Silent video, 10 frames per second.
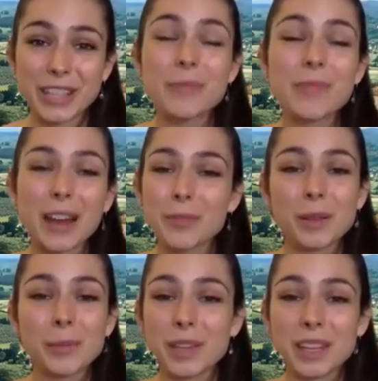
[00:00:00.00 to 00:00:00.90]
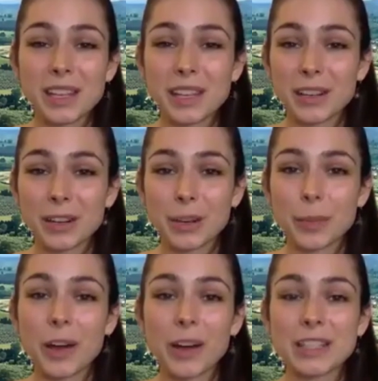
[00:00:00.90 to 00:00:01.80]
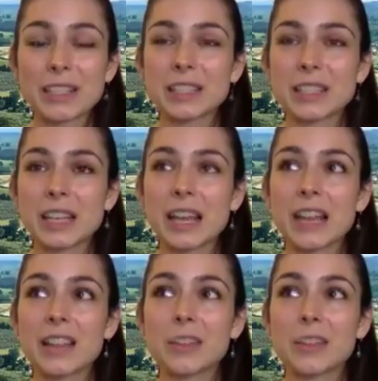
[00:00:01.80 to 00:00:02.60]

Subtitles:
I'm not a big meat eater, but honestly,